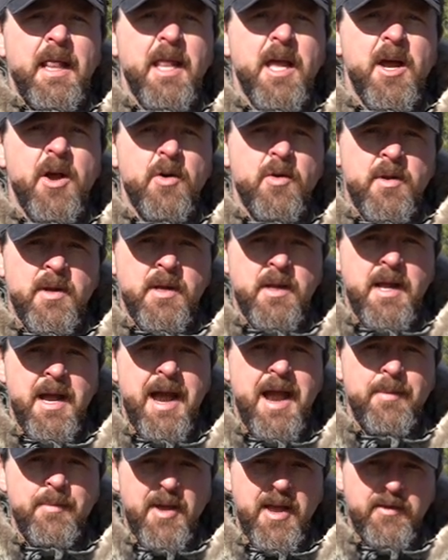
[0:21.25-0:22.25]
Hello,
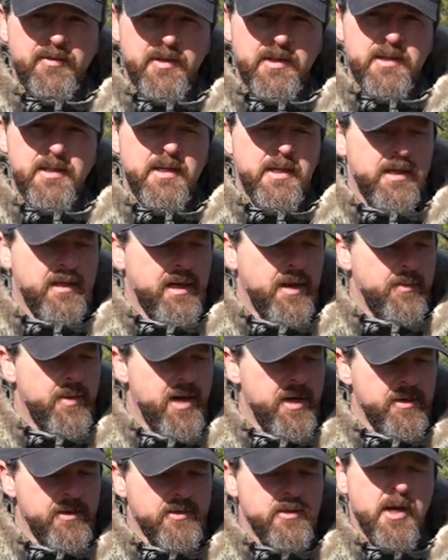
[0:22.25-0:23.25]
I'm Evan, and I'm
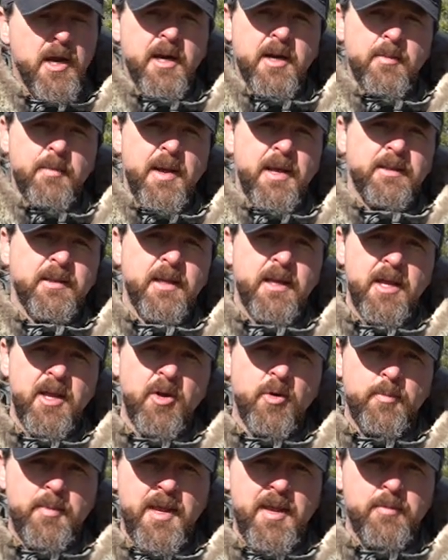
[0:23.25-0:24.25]
here to talk about the
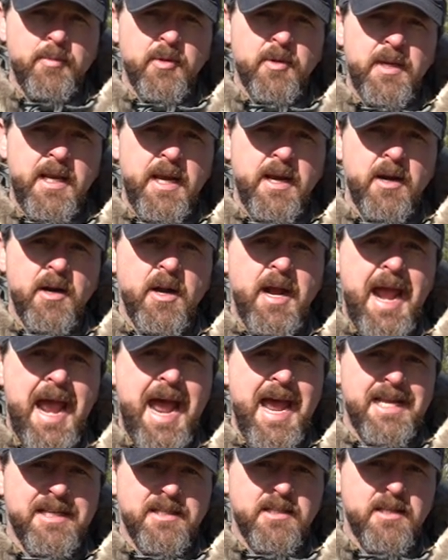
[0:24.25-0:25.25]
Hill People Gear
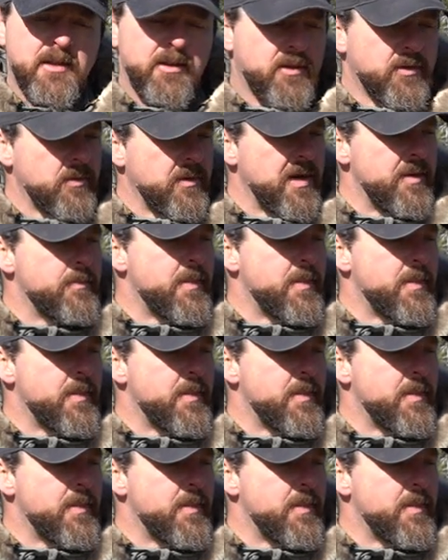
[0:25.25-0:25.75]
Aston 3